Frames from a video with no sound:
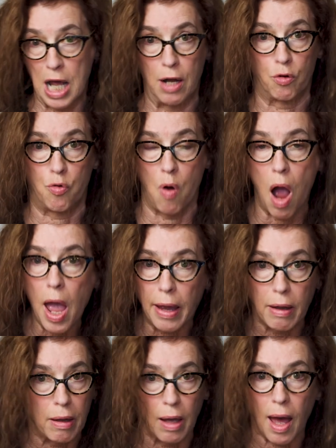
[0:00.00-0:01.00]
down
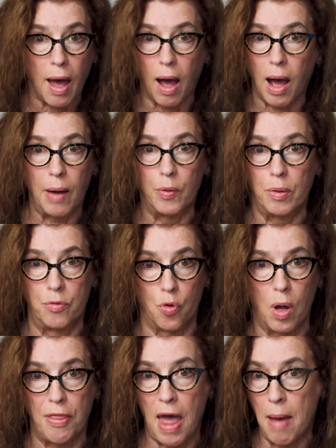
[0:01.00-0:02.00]
crying, yeah, I would
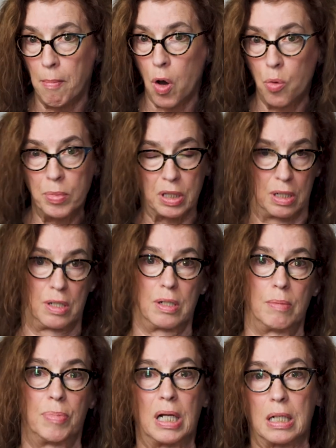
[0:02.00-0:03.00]
draw that moment.
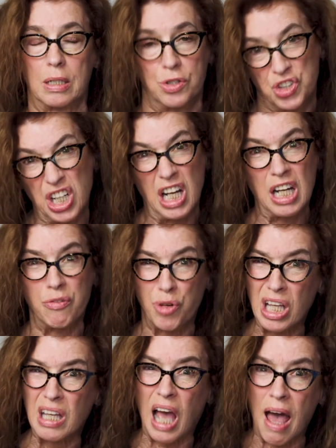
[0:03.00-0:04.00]
But she didn't
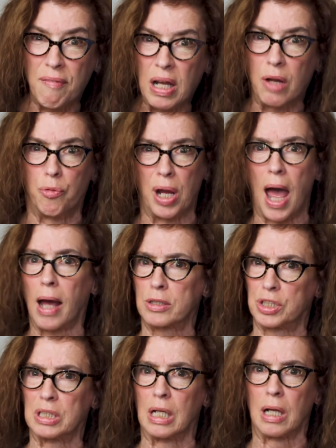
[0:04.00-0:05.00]
really have any
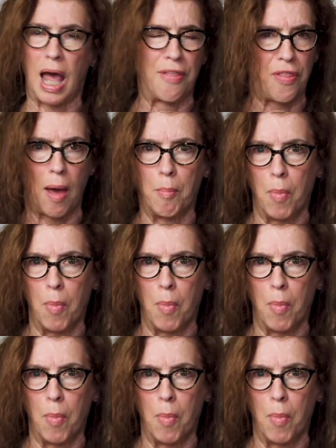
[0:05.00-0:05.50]
reaction at that